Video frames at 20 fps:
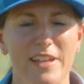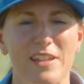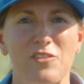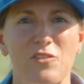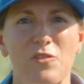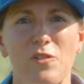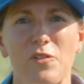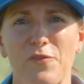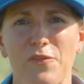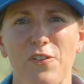
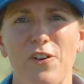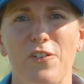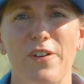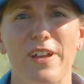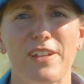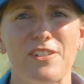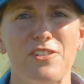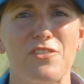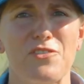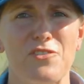In our
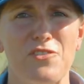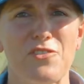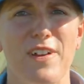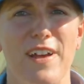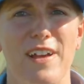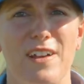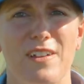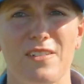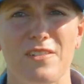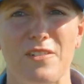forage
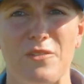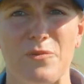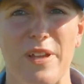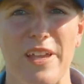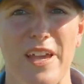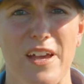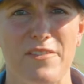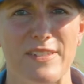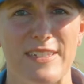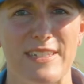trial,
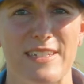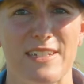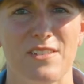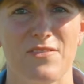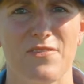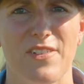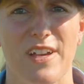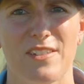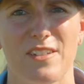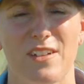we have
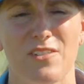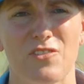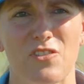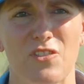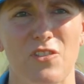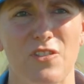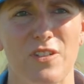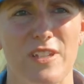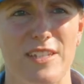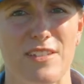seen that on
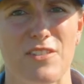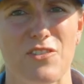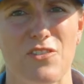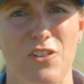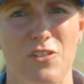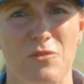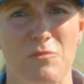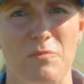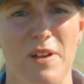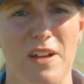the
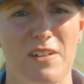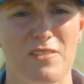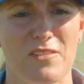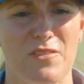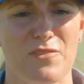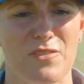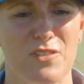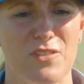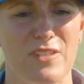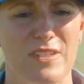eastern part
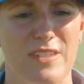of the